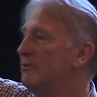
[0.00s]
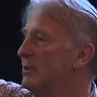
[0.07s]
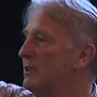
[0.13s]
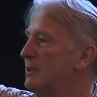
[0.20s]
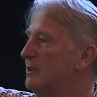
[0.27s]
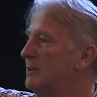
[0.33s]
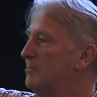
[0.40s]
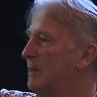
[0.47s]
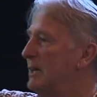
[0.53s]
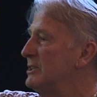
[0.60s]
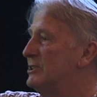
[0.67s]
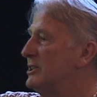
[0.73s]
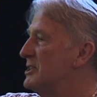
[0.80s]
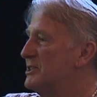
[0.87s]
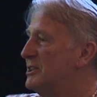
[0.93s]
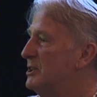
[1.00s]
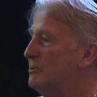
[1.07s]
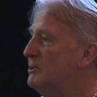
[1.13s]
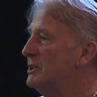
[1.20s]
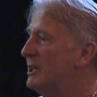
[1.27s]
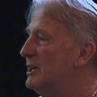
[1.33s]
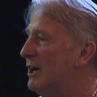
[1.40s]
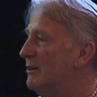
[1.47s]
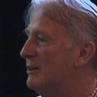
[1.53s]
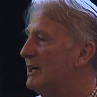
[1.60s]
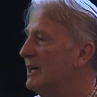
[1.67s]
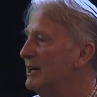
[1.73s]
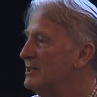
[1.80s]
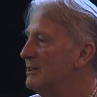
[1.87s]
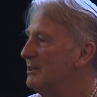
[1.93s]
for Manchester. You wouldn't know it
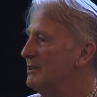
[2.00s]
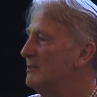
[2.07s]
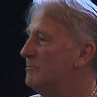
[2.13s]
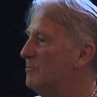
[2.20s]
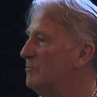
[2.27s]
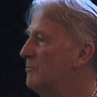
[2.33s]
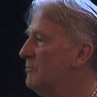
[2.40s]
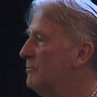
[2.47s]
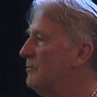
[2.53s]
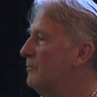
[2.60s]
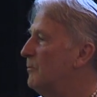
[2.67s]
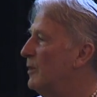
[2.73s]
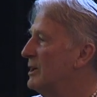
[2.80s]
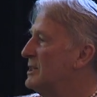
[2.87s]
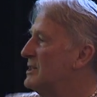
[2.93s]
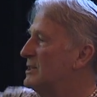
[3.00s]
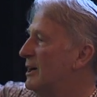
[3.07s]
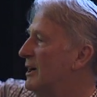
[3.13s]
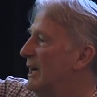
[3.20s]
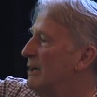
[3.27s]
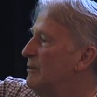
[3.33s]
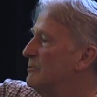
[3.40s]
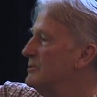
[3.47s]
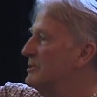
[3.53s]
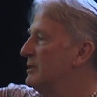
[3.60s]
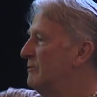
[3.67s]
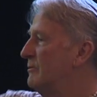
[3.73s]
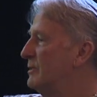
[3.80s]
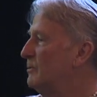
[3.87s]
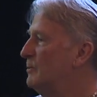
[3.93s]
now. There's not one in sight.
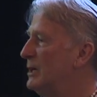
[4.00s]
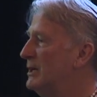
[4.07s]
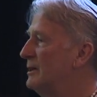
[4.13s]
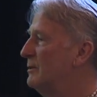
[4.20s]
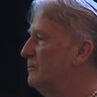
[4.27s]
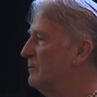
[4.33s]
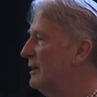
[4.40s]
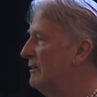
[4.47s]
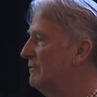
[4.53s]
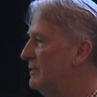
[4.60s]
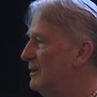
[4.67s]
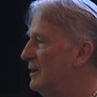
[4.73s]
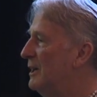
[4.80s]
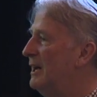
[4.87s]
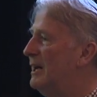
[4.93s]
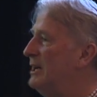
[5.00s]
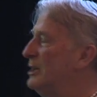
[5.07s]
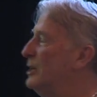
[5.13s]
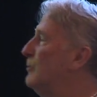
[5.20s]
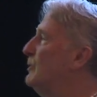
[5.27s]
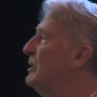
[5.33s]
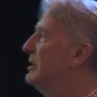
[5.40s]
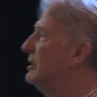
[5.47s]
Eccleston for Wigan, what have you. You know, we